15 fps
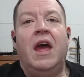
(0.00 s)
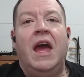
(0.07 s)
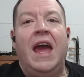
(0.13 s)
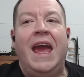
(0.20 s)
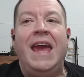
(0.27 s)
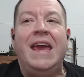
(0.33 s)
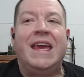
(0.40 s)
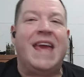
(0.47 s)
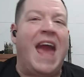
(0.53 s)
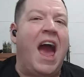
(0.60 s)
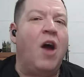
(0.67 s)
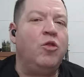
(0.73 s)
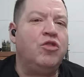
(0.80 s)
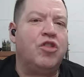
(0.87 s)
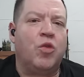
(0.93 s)
A
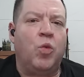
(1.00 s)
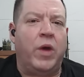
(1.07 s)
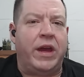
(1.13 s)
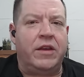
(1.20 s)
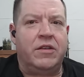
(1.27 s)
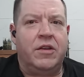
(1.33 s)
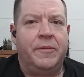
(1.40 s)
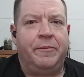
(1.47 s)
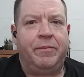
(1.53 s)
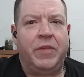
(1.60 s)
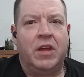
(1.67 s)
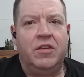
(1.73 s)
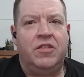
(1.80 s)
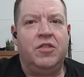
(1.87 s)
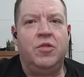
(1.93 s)
counterweight
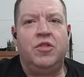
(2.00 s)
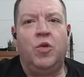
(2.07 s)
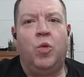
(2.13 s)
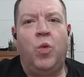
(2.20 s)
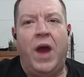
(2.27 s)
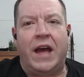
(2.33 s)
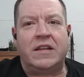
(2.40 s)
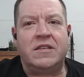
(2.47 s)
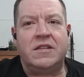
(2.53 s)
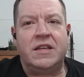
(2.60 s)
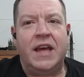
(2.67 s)
to the West